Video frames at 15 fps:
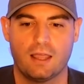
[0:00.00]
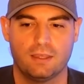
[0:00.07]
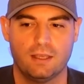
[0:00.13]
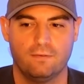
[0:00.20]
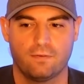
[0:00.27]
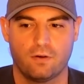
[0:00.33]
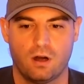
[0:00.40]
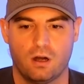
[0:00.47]

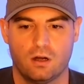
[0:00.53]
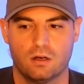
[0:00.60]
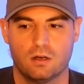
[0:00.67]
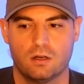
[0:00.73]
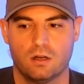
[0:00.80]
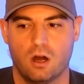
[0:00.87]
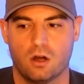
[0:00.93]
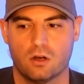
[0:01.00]
think for
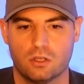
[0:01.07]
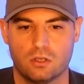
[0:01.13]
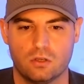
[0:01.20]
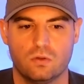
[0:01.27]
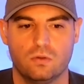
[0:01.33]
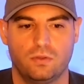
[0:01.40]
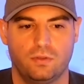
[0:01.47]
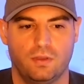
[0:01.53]
our
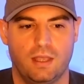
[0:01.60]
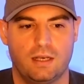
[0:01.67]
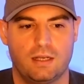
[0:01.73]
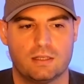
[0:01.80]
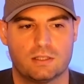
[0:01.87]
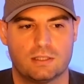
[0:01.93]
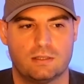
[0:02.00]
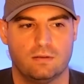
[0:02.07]
youth, it
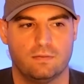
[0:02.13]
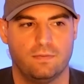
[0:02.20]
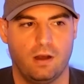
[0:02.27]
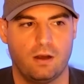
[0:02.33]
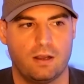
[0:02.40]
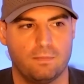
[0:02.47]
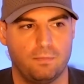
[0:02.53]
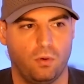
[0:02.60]
is
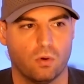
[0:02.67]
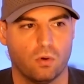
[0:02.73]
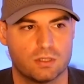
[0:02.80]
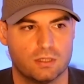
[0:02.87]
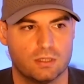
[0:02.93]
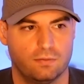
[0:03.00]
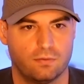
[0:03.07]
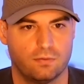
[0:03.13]
very
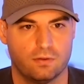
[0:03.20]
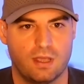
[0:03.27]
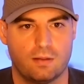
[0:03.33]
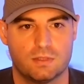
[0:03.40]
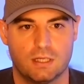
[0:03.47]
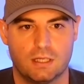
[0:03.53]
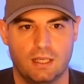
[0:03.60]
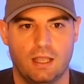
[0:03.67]
important for
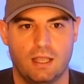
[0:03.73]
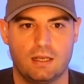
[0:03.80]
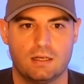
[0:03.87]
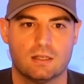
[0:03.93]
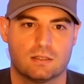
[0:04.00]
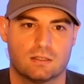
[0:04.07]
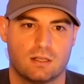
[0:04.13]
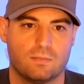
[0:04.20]
them to get
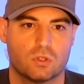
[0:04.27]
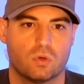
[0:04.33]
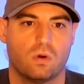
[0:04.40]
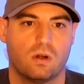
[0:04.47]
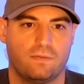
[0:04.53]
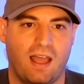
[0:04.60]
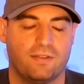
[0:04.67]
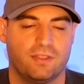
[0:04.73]
into some sort
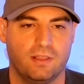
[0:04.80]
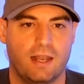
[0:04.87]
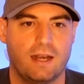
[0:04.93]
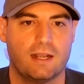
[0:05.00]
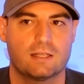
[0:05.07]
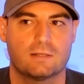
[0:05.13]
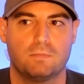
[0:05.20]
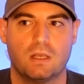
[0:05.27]
of
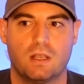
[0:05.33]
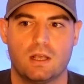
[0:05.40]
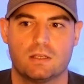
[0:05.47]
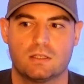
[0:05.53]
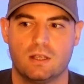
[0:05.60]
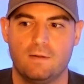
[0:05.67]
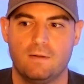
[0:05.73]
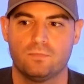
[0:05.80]
athletics,
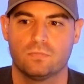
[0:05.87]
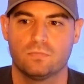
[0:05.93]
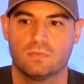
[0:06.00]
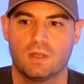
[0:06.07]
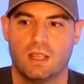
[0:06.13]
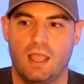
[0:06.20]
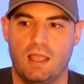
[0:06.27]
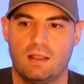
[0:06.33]
because
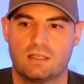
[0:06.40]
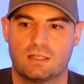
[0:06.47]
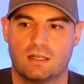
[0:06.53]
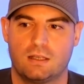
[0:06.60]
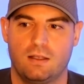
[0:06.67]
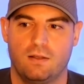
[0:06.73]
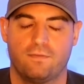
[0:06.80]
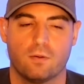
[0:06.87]
it's,
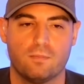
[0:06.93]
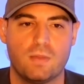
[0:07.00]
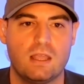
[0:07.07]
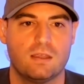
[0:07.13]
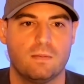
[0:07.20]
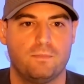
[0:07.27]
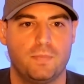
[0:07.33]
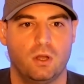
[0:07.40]
for me,
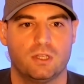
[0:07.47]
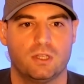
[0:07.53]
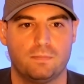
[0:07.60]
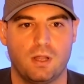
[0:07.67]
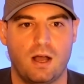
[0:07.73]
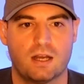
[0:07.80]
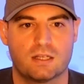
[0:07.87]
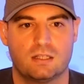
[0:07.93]
the building
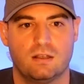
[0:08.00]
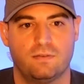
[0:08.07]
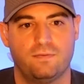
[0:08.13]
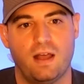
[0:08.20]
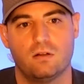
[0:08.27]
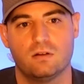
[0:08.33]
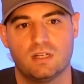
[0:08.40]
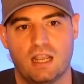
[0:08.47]
blocks and the
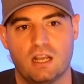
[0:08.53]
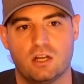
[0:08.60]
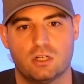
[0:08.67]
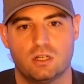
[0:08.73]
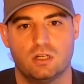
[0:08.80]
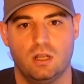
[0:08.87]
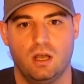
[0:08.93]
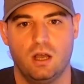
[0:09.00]

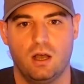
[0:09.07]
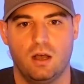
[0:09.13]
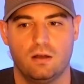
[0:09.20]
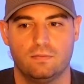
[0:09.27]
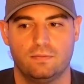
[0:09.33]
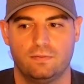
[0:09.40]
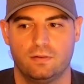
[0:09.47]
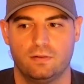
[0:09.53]
foundation
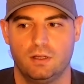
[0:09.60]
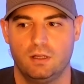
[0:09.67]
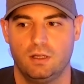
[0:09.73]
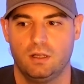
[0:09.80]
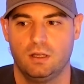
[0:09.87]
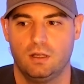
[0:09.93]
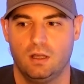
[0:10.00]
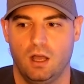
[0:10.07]
of
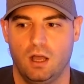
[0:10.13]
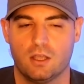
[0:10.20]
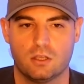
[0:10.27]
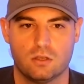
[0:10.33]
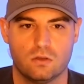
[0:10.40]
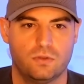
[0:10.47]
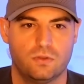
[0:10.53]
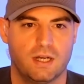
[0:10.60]
a
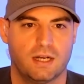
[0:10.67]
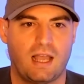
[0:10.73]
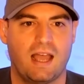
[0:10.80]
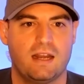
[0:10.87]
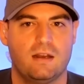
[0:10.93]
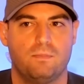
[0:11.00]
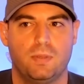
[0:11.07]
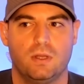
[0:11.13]
youth. And it
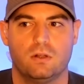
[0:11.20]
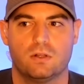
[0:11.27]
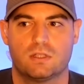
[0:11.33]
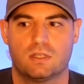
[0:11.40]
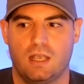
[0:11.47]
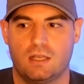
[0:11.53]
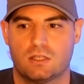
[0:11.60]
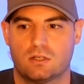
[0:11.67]
kind of
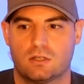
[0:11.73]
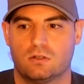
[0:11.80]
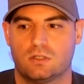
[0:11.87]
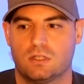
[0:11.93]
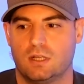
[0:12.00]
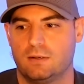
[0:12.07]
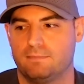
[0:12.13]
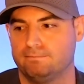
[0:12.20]
builds a
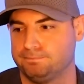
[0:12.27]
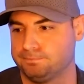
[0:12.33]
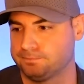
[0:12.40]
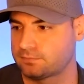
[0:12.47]
certain